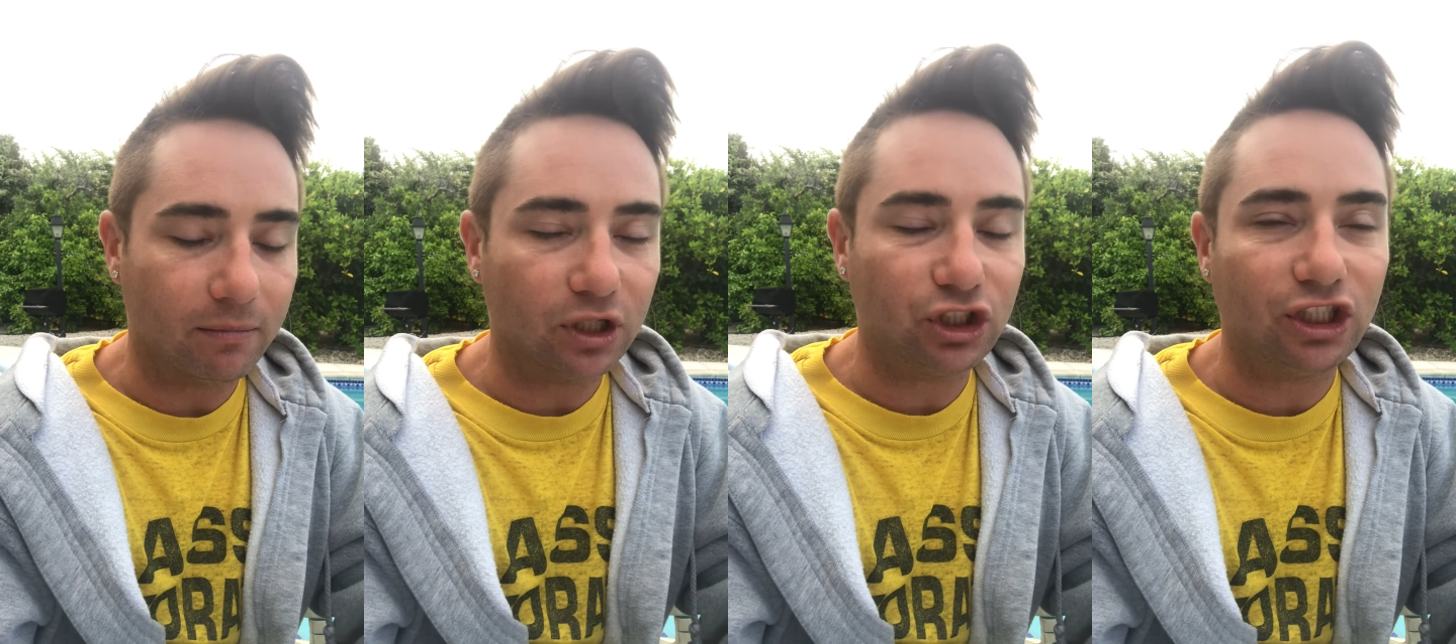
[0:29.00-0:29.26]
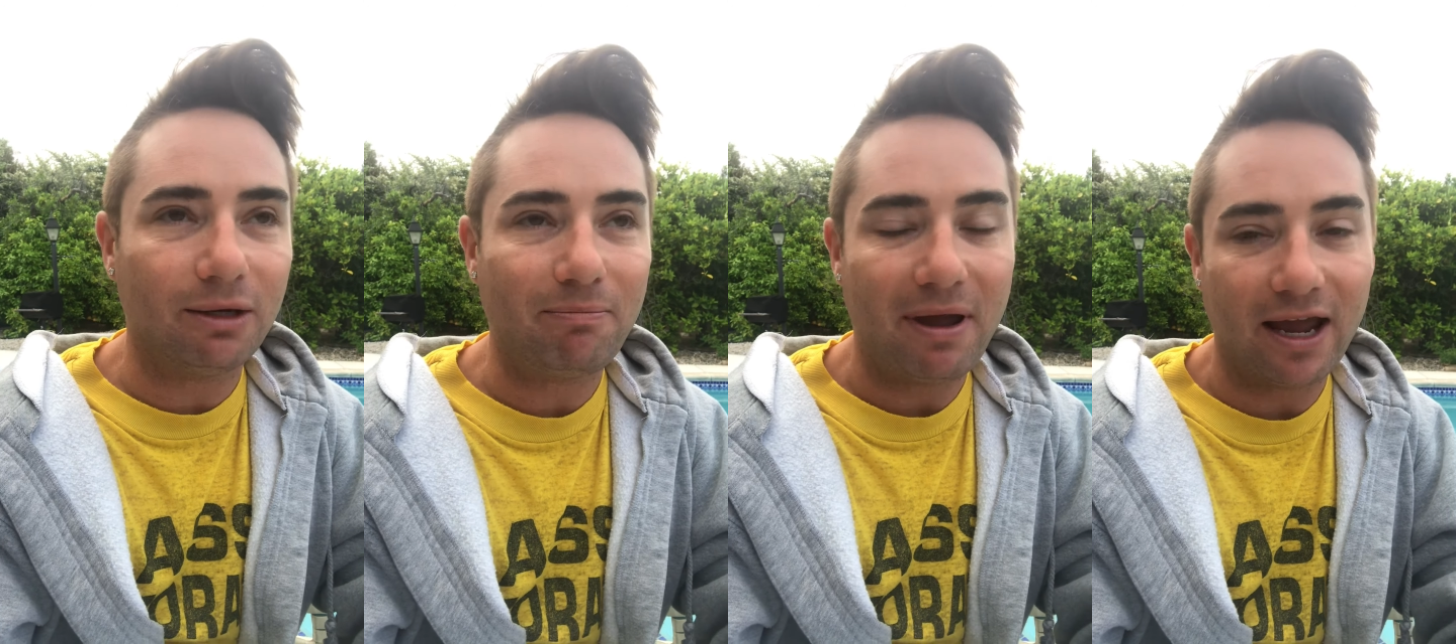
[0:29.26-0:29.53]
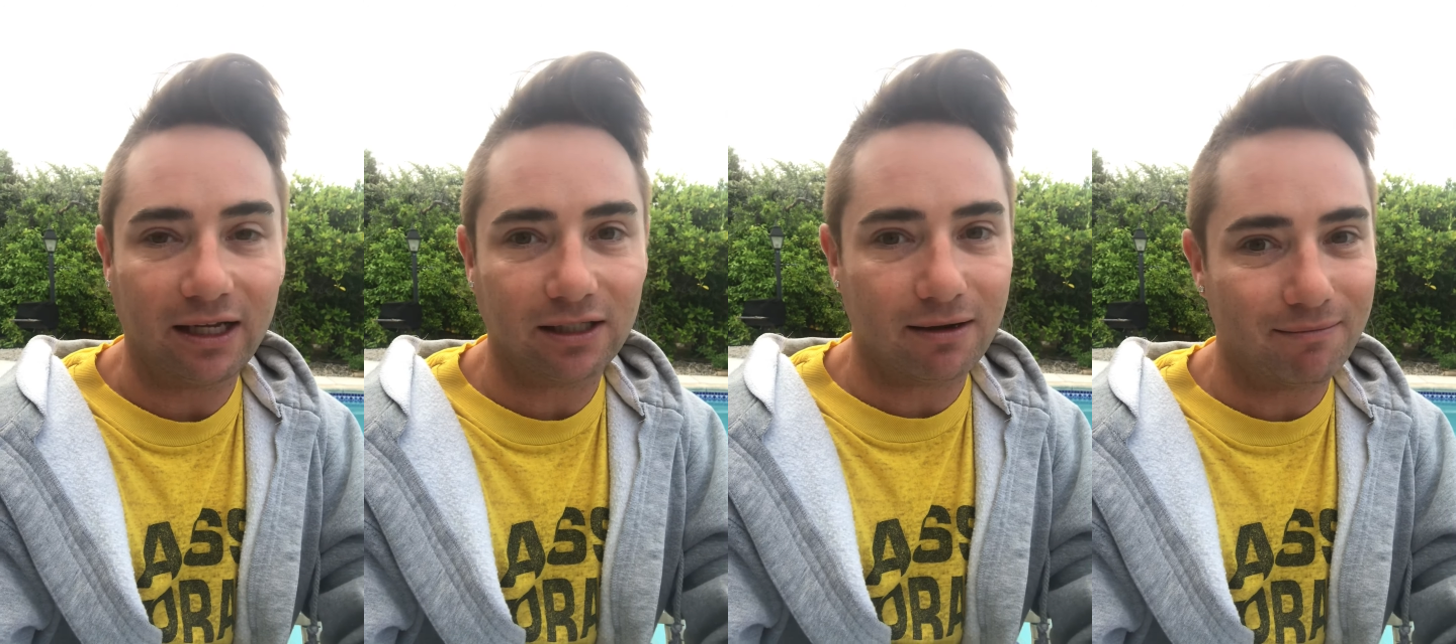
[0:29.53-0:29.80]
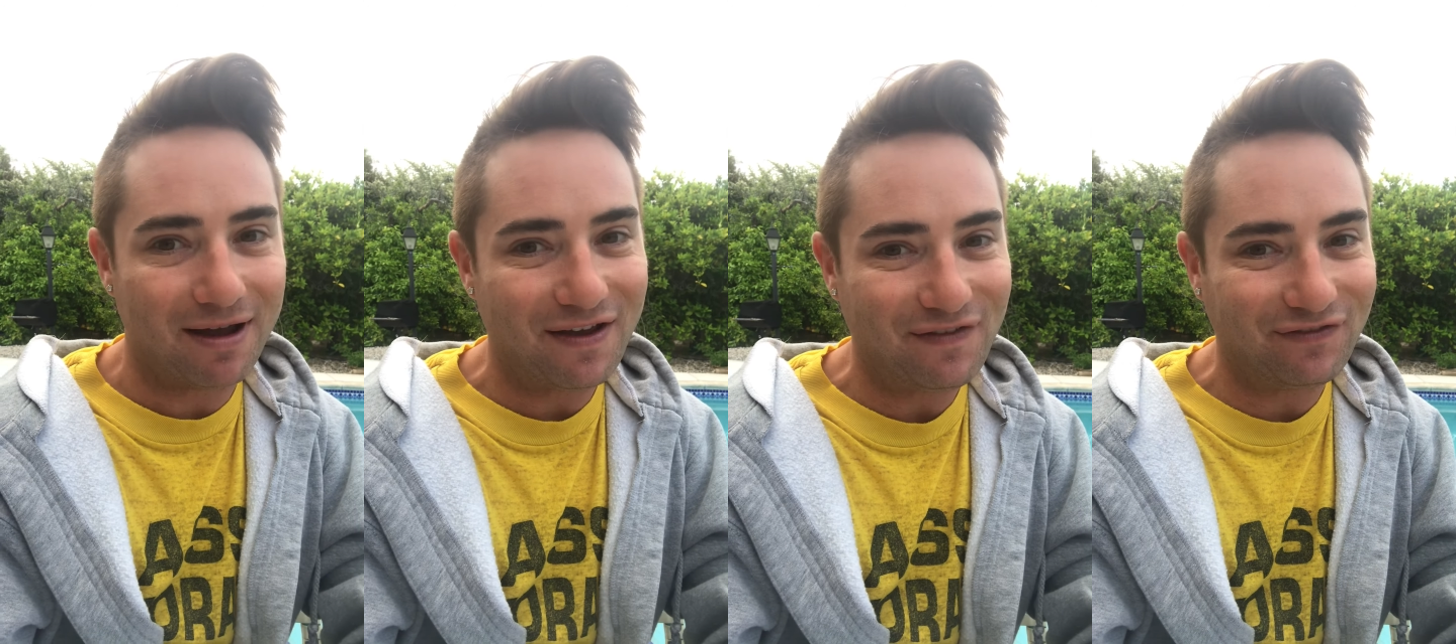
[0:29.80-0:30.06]
She picked
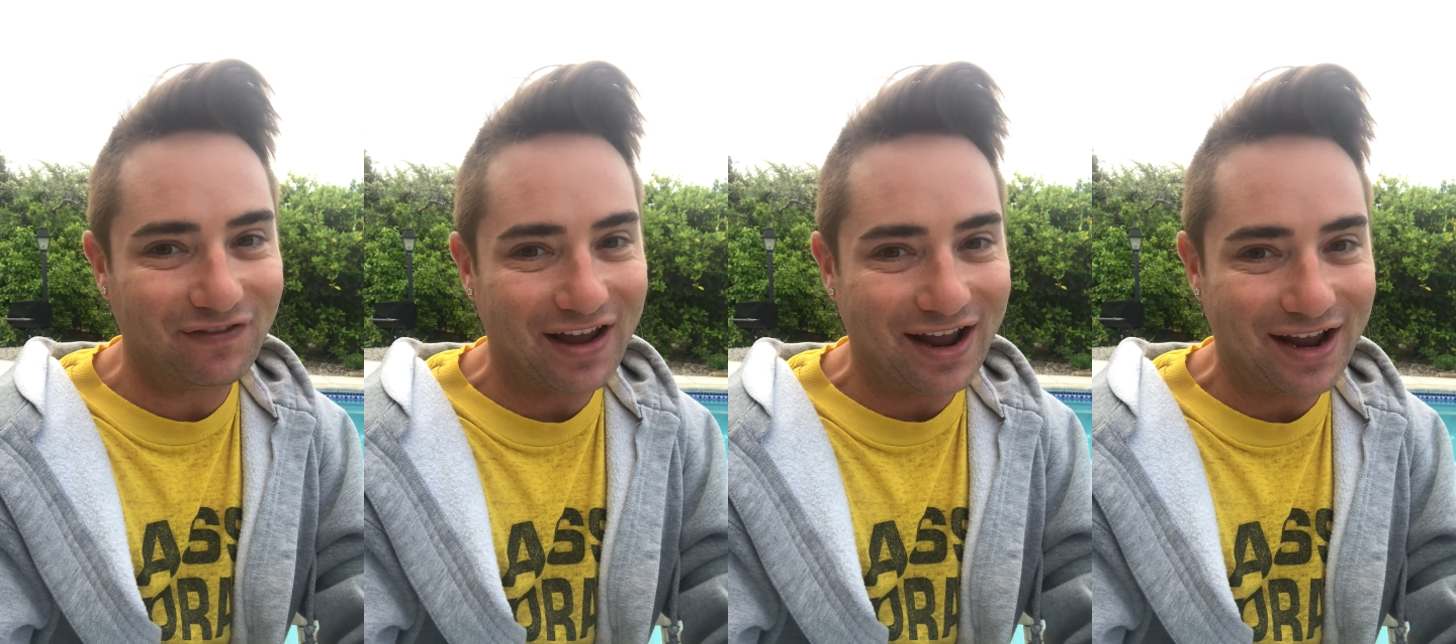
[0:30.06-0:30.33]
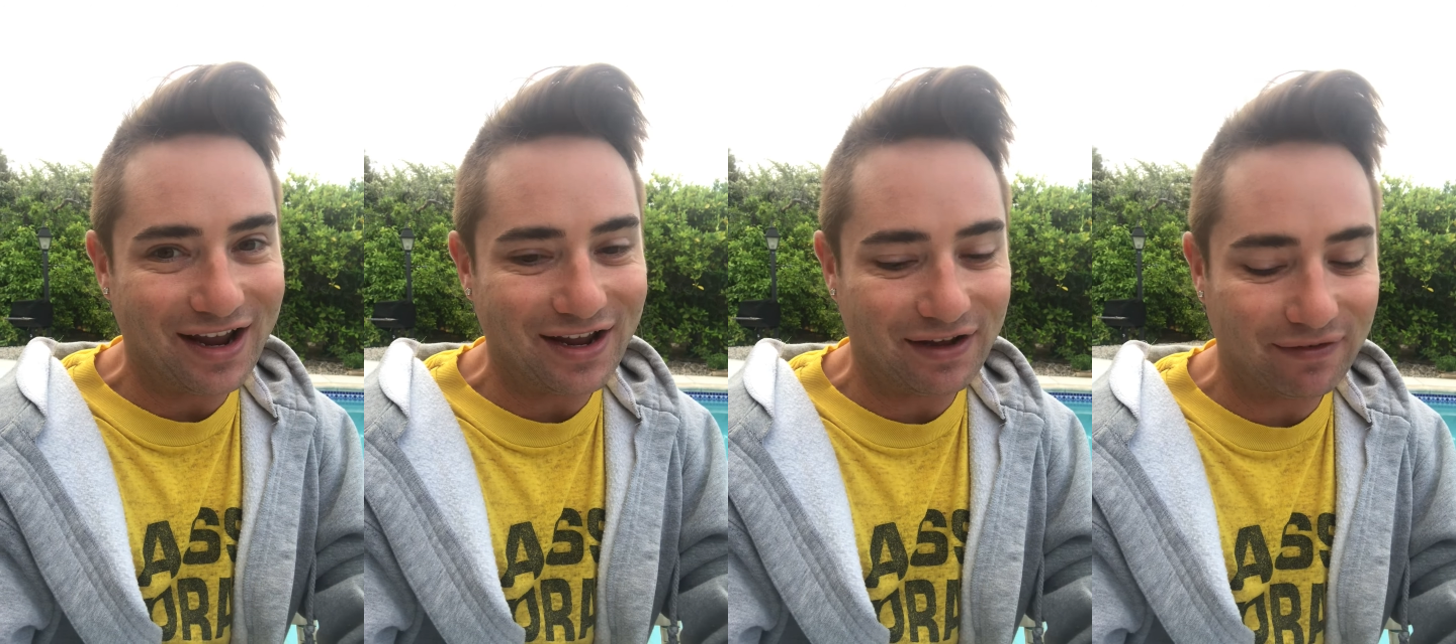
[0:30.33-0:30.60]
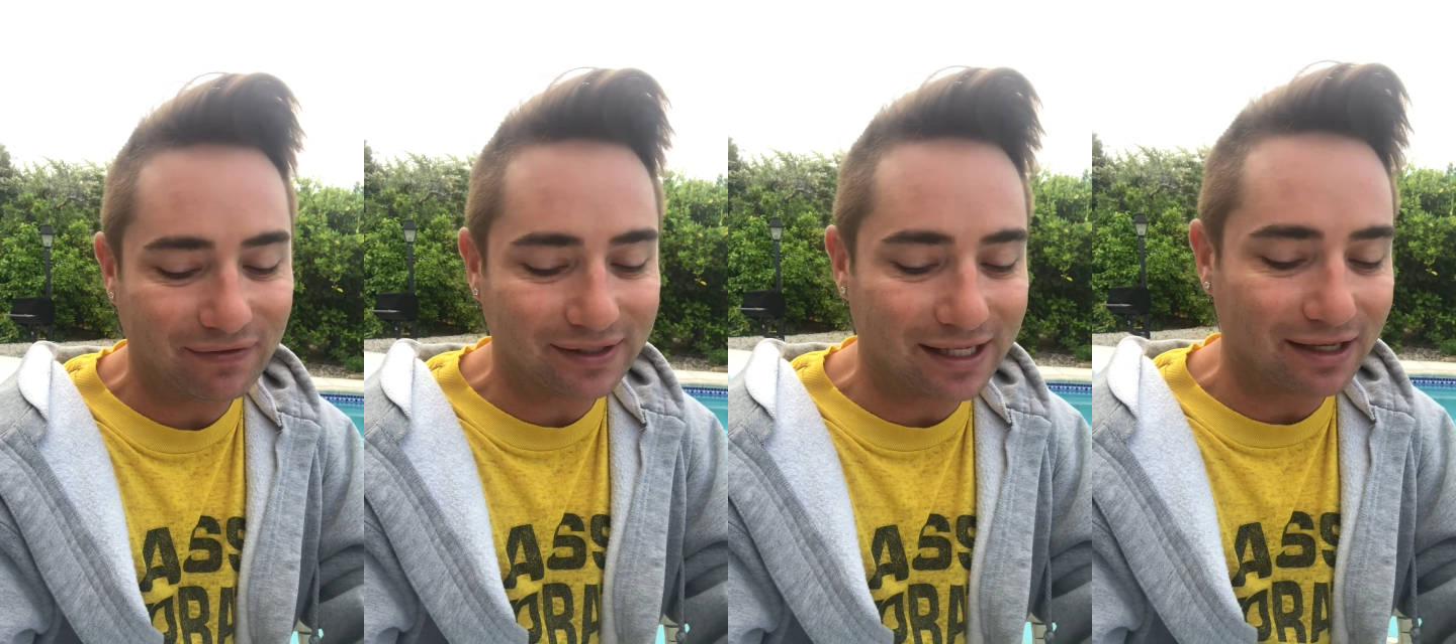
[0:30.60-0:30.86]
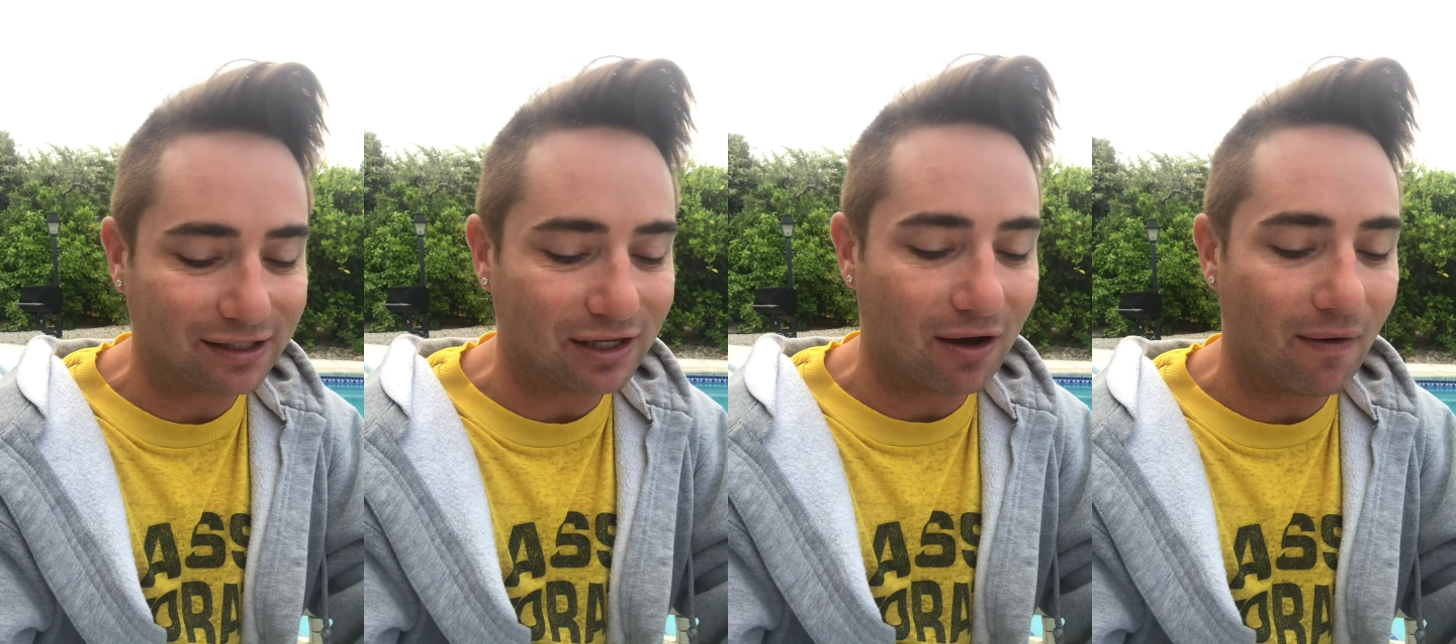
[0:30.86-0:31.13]
my
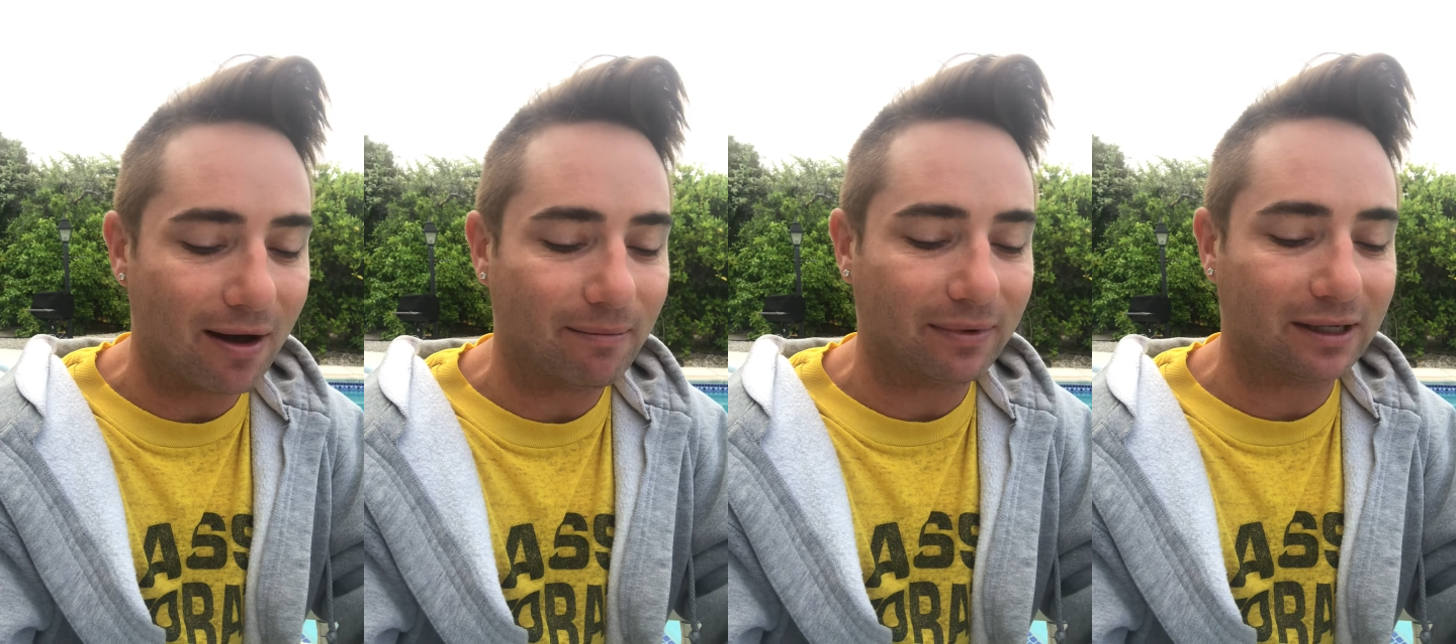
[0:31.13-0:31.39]
faves, so